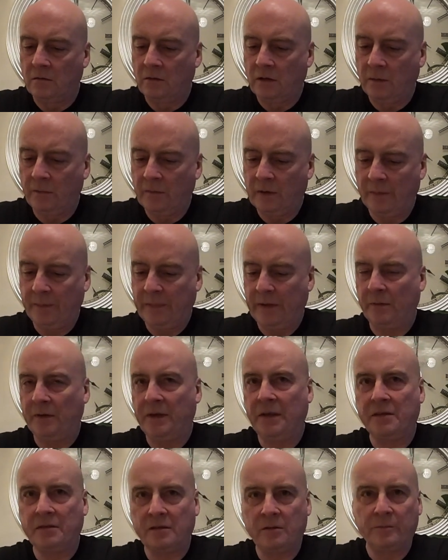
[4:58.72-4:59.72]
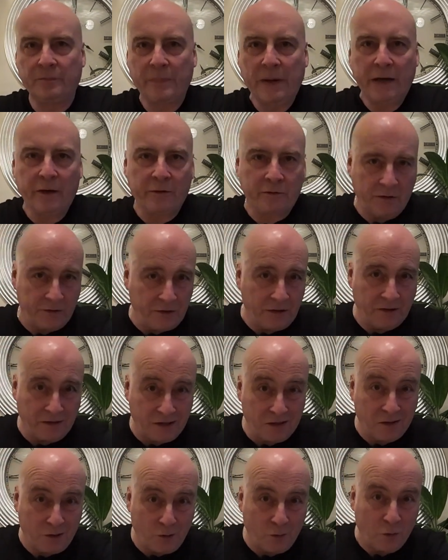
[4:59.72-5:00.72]
You might be able to hear some background noise.
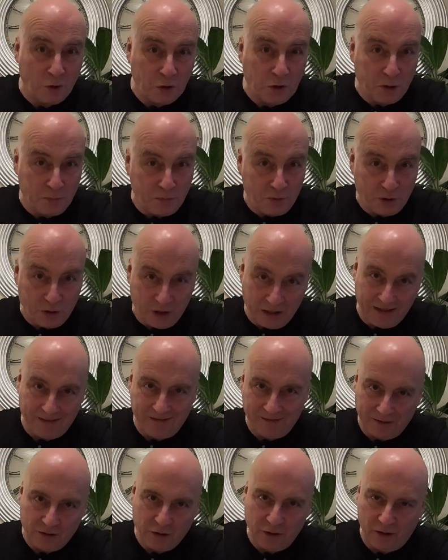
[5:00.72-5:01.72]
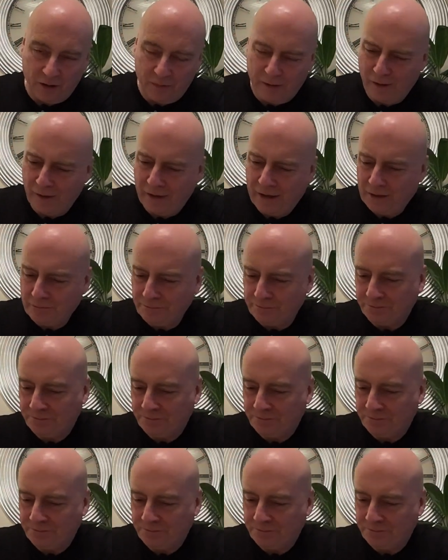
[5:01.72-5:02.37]
It's the washing machine. Sorry about that.